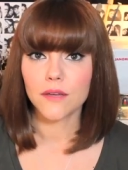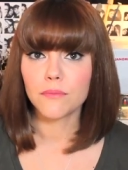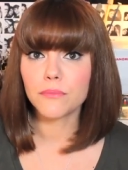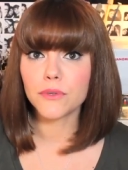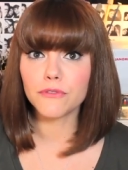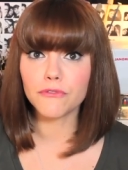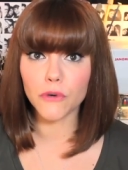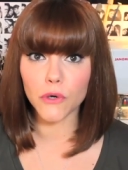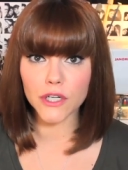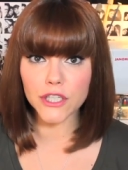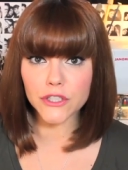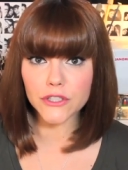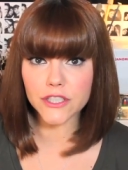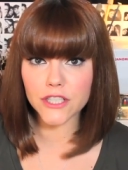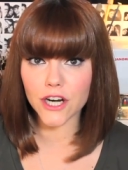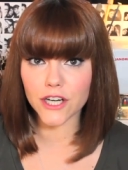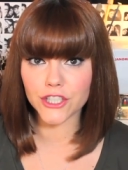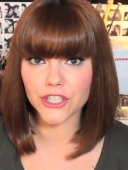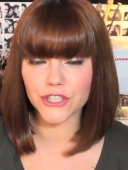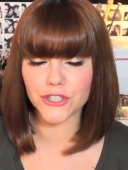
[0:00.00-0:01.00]
Before you
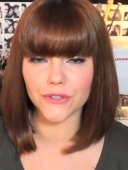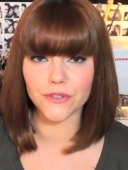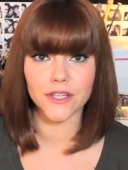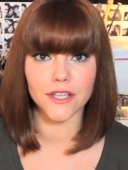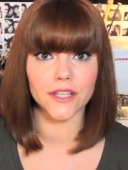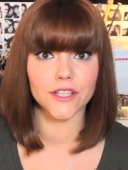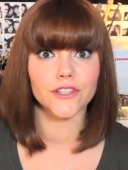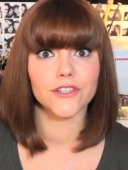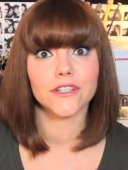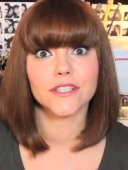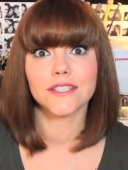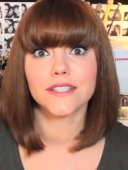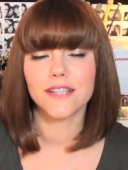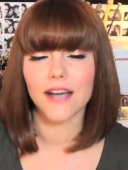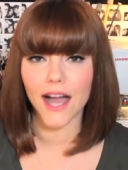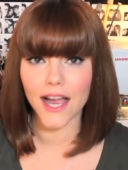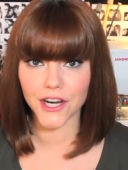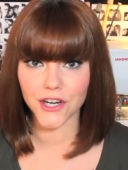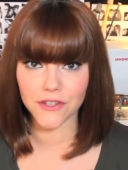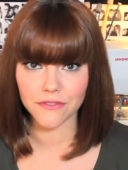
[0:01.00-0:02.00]
start shooting your
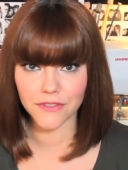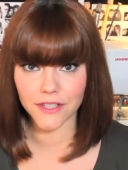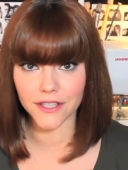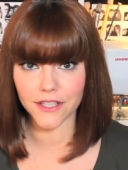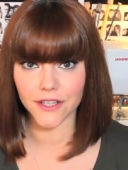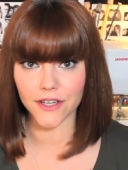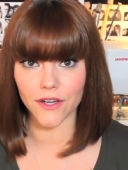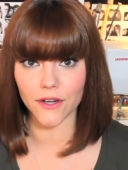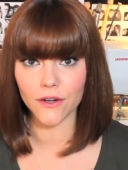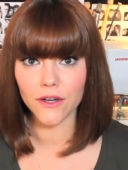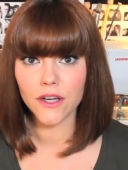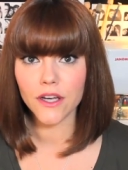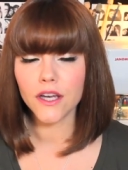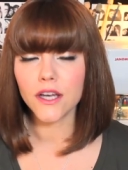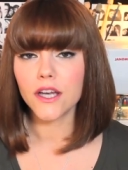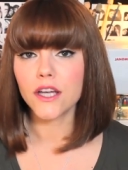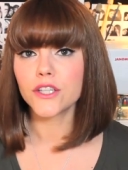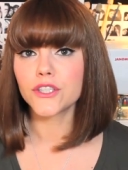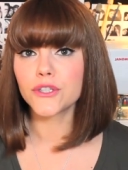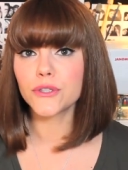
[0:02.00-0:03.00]
entire video,
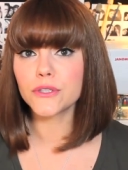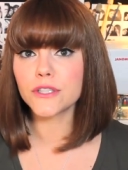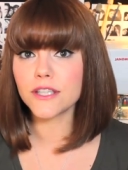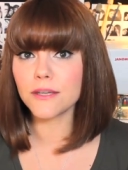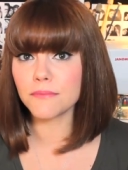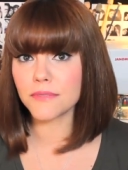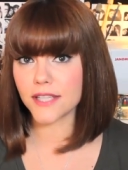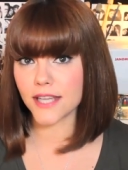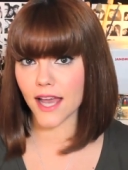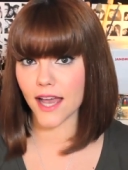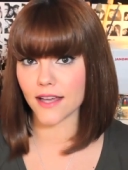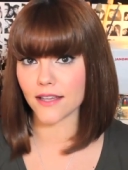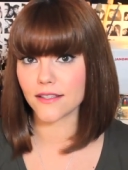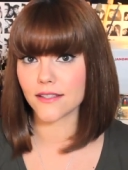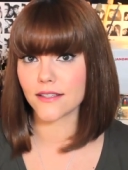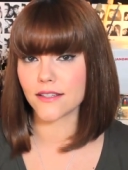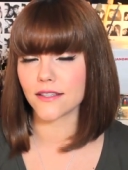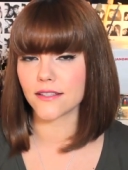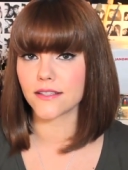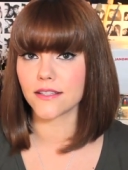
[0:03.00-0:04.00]
do some
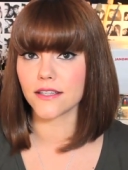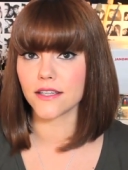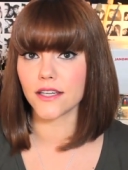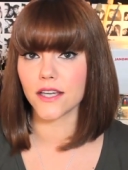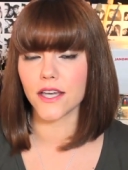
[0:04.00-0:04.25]
tests to see